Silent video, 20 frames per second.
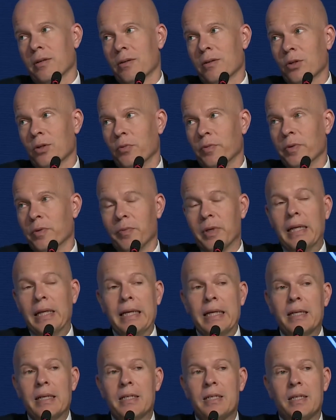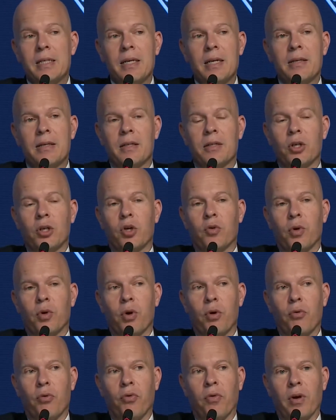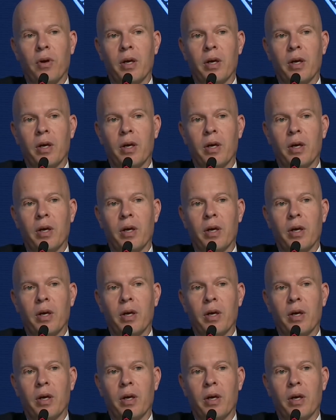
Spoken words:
So we clearly see that the growth